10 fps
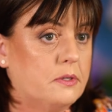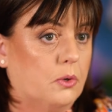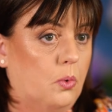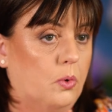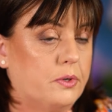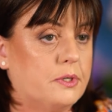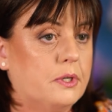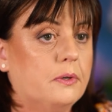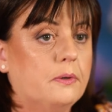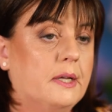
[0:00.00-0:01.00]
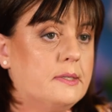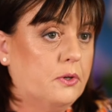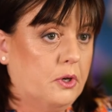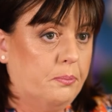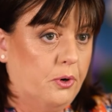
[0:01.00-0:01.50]
the course. Let's
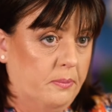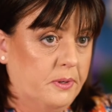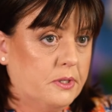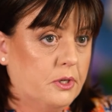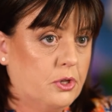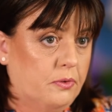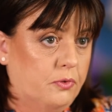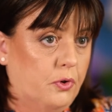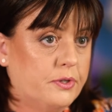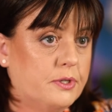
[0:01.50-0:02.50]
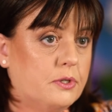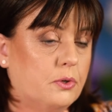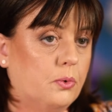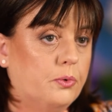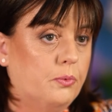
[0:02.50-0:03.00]
look at primary teaching first.
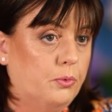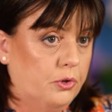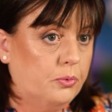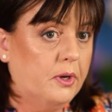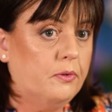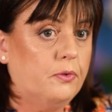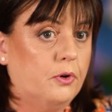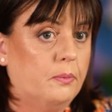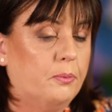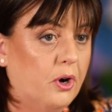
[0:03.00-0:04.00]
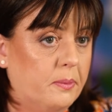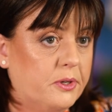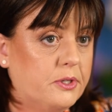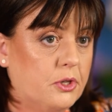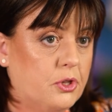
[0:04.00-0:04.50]
So the routeway for
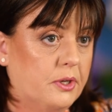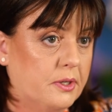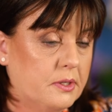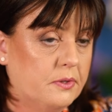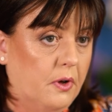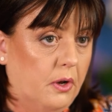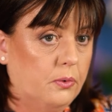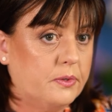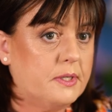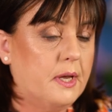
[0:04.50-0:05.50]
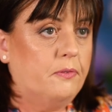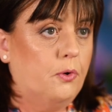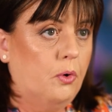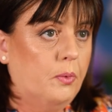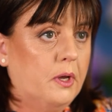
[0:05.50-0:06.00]
primary teaching is as follows.
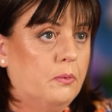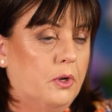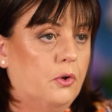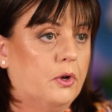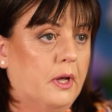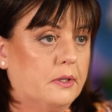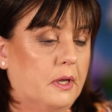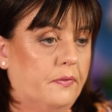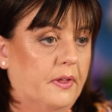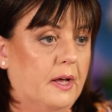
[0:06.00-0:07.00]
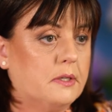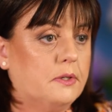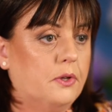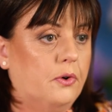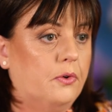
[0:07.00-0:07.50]
Before we look at that,
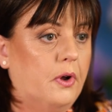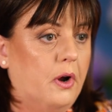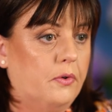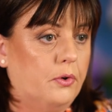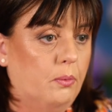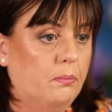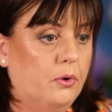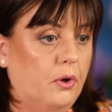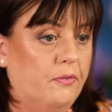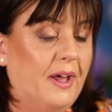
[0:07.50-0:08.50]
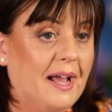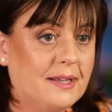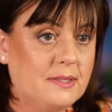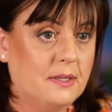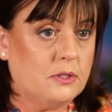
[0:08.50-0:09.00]
there are a number of
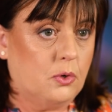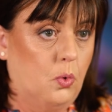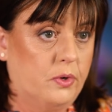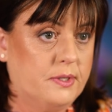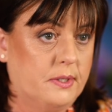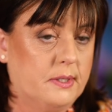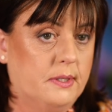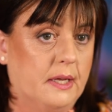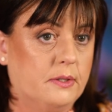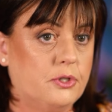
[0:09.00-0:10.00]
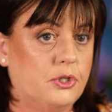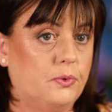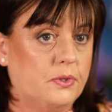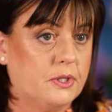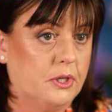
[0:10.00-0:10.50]
access courses that
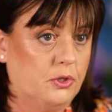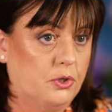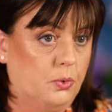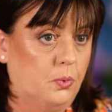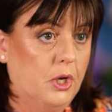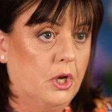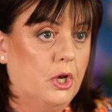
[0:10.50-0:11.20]
students can do